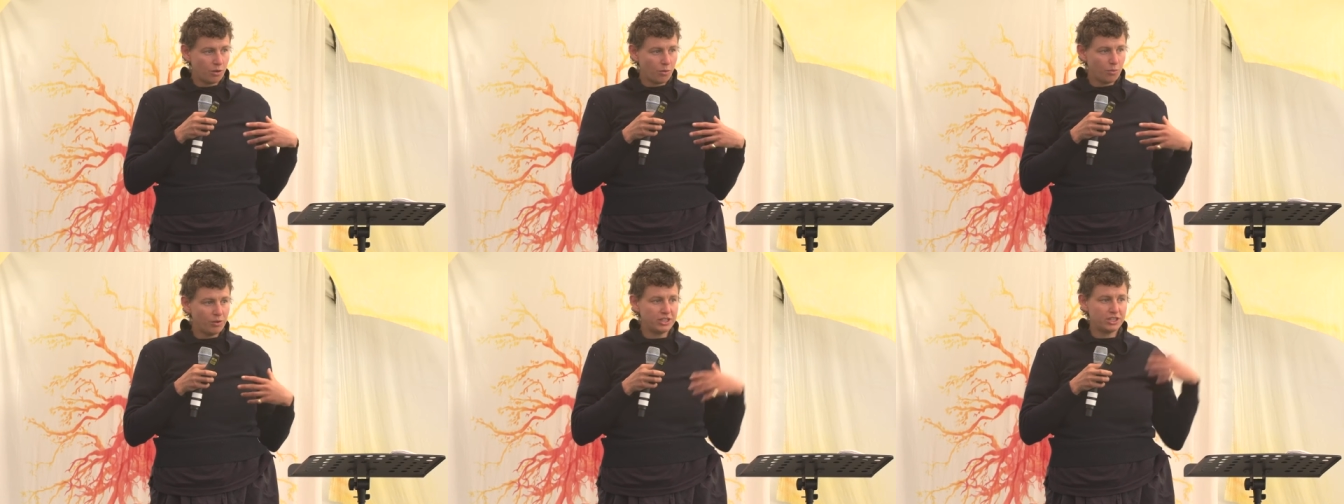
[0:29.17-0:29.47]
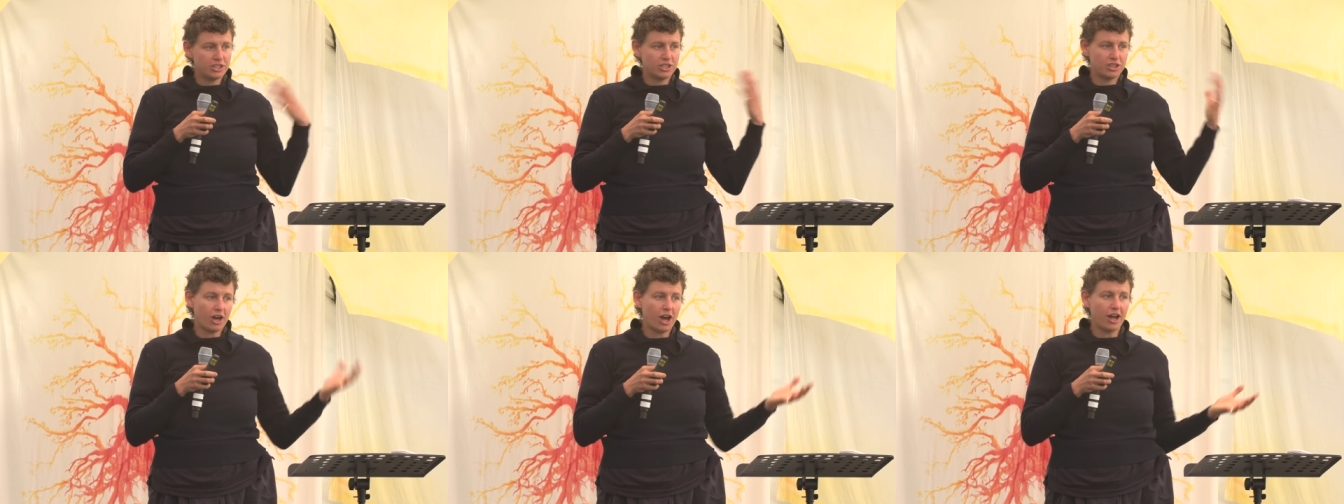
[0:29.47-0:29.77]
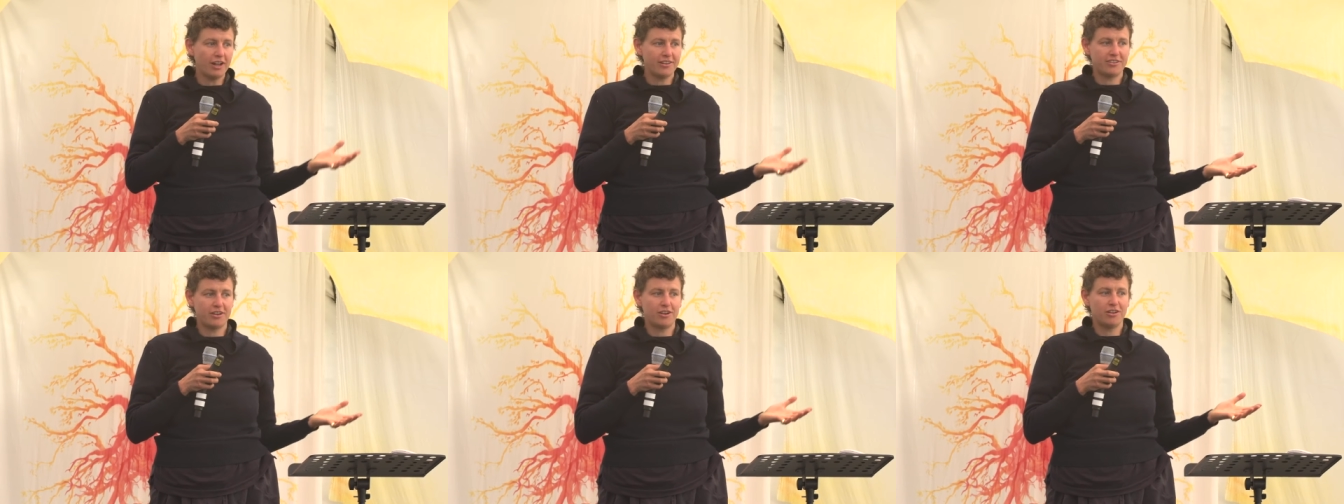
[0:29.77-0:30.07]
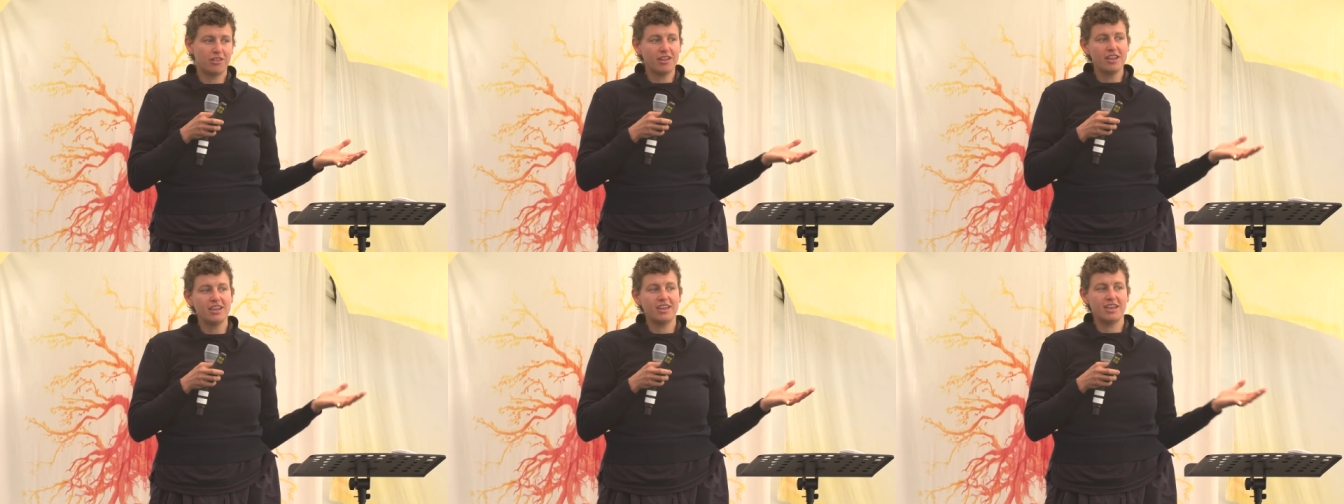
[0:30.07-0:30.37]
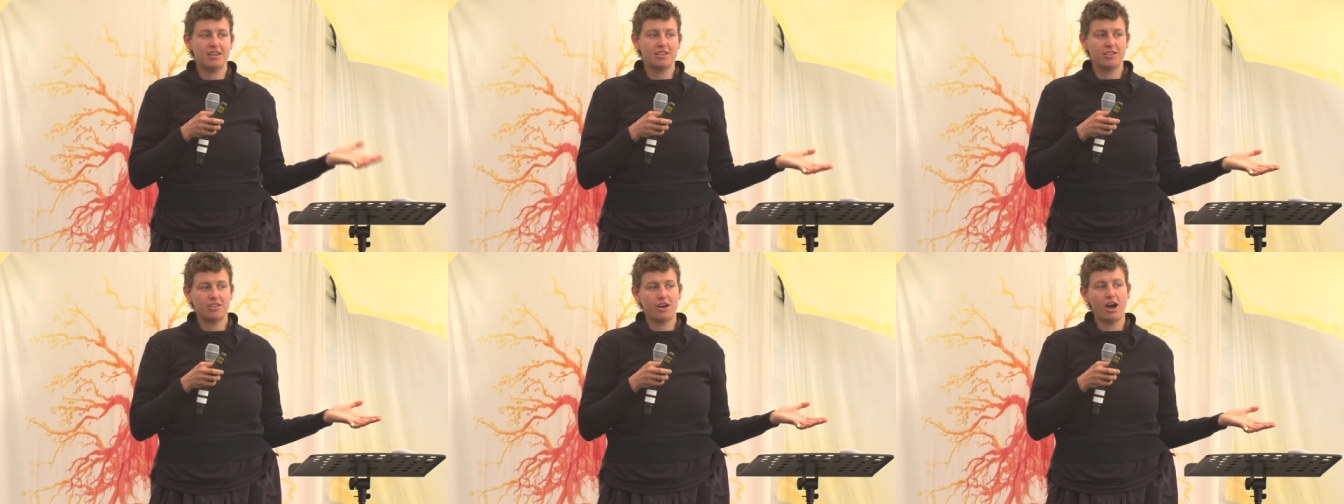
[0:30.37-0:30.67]
which thoughts are
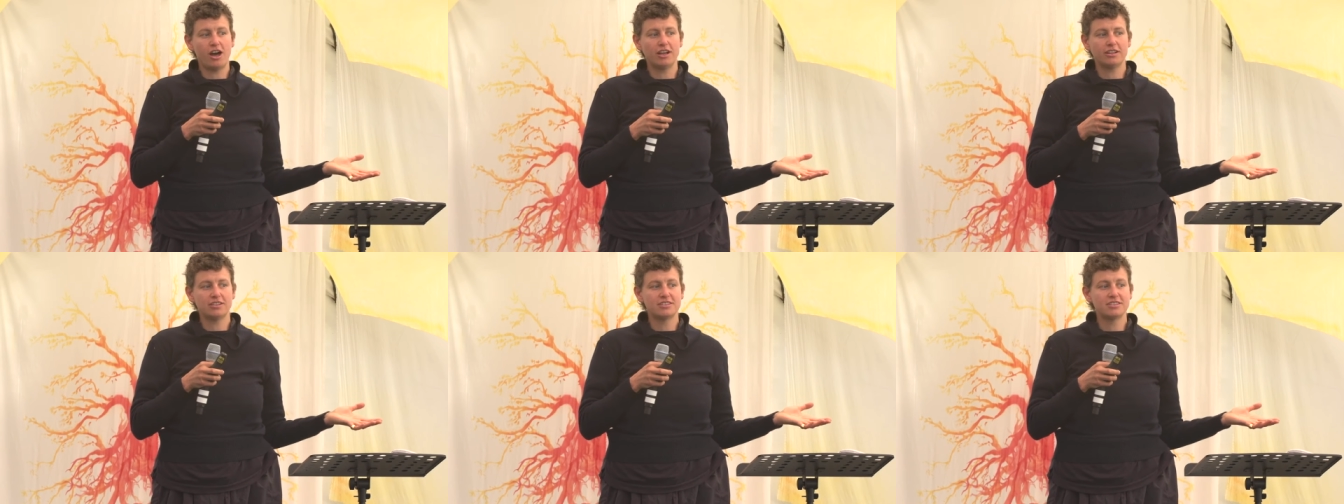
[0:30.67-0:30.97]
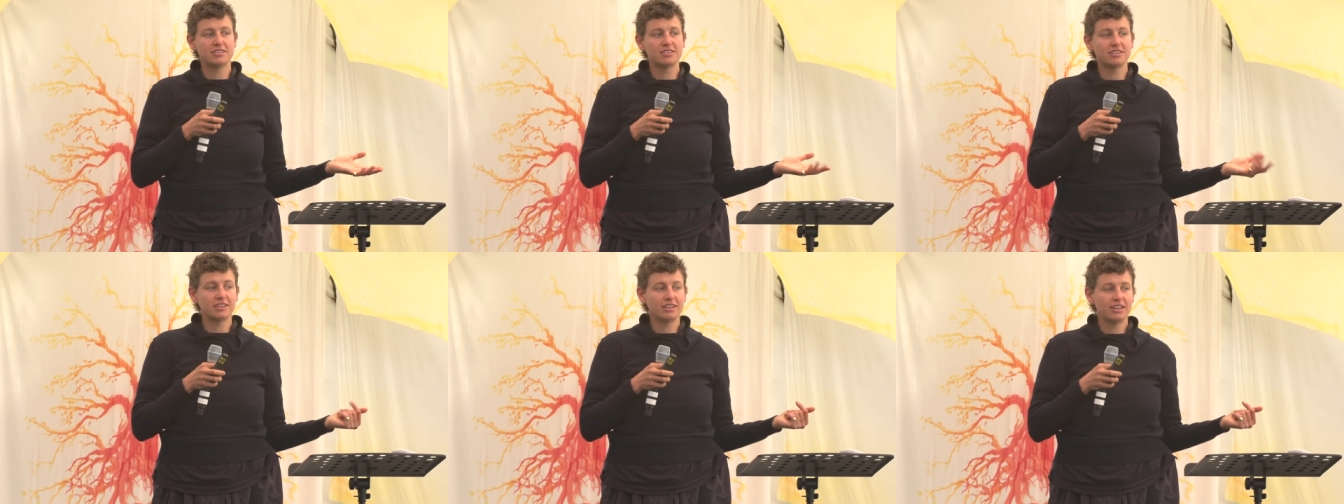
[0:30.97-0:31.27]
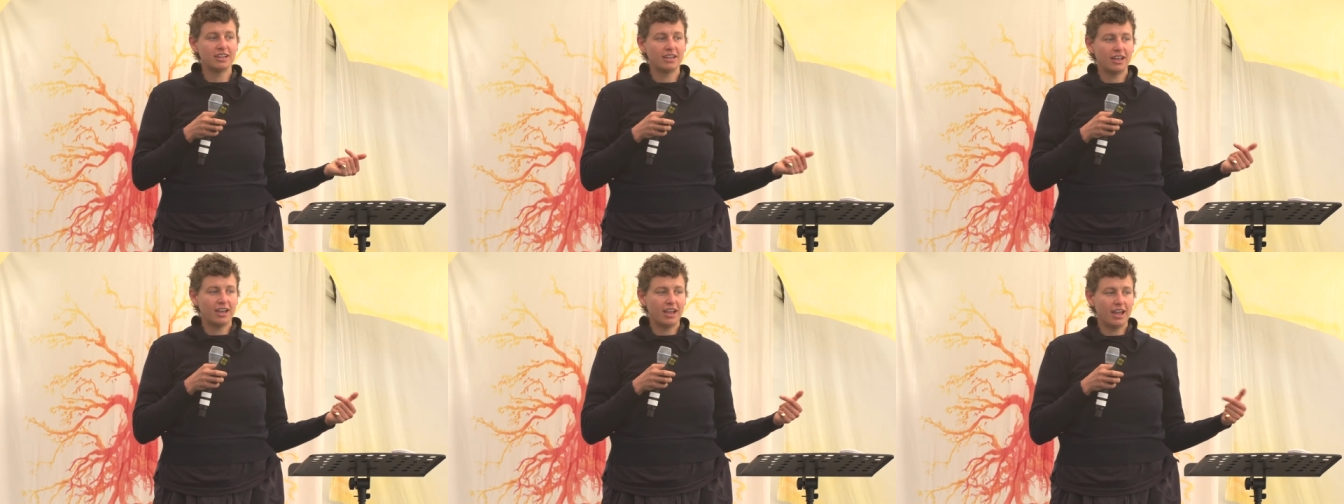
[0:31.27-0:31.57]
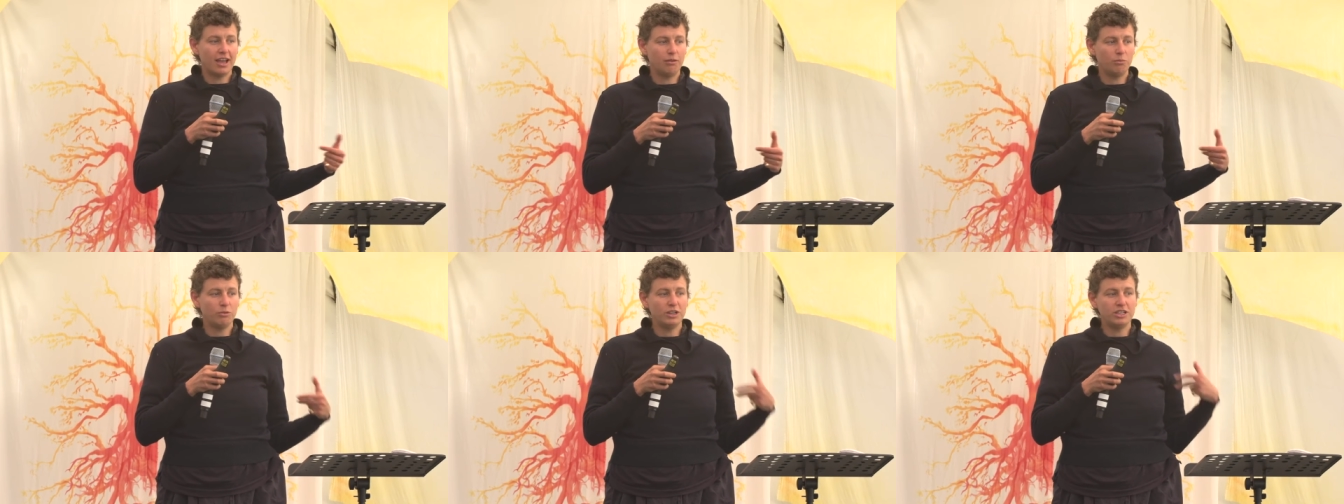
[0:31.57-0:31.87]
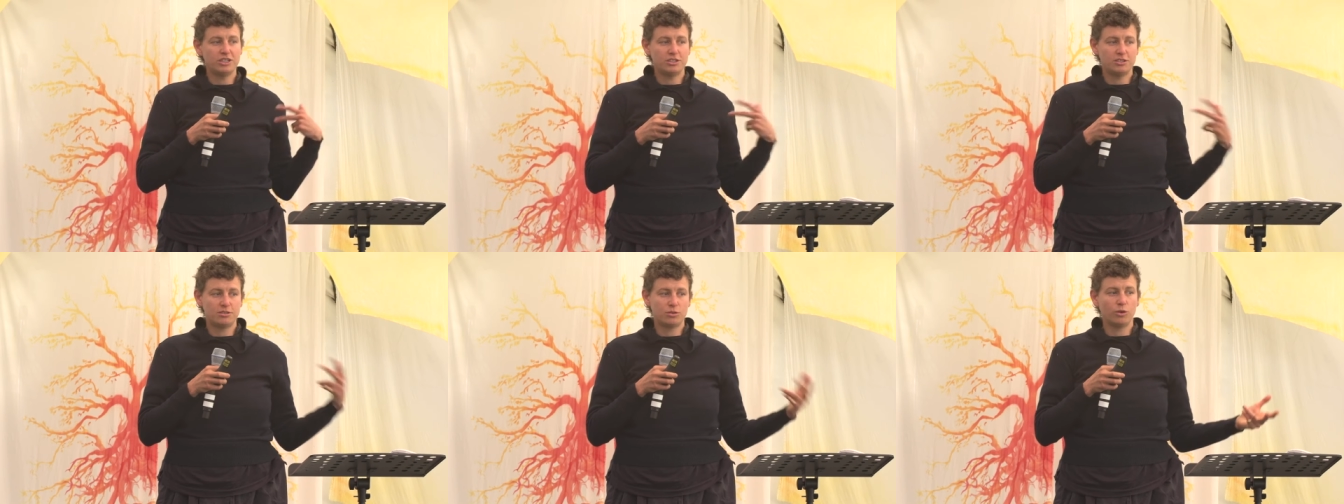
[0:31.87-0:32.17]
thinking thoughts and
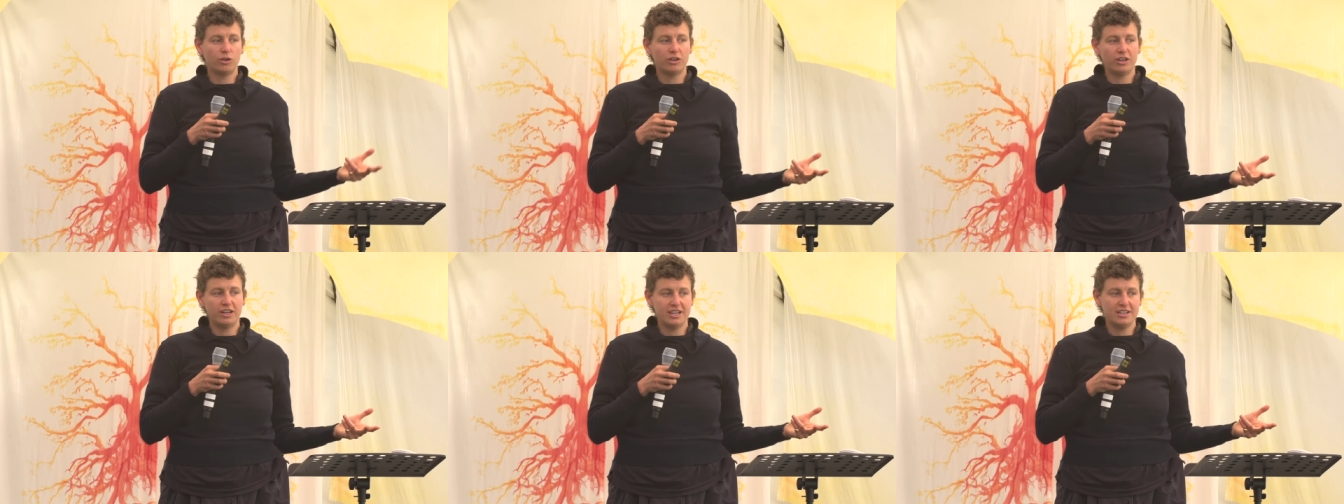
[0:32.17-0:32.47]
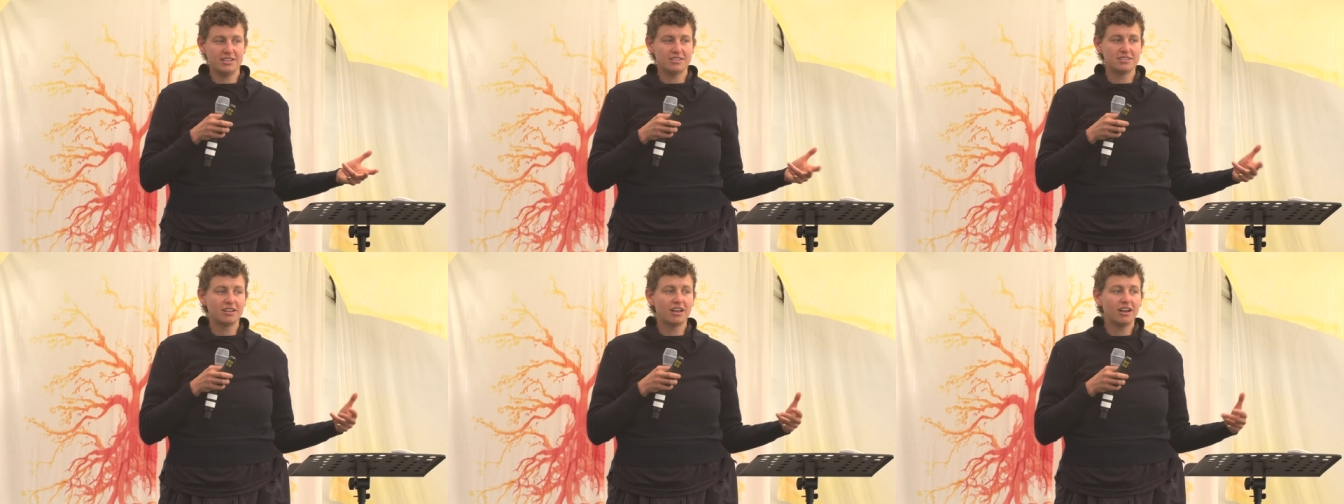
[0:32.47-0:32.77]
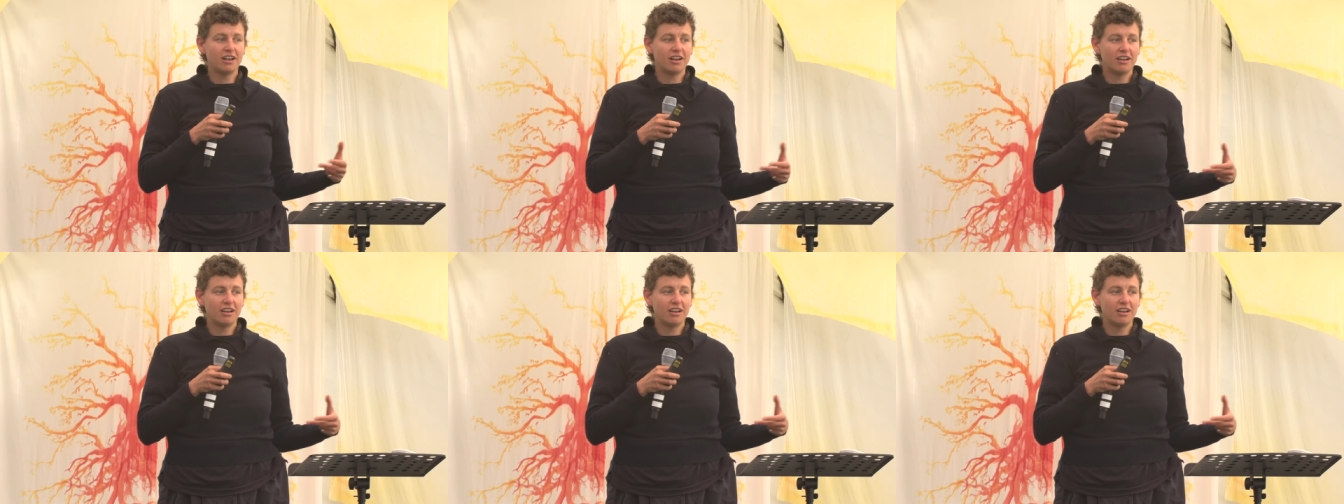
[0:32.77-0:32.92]
which stories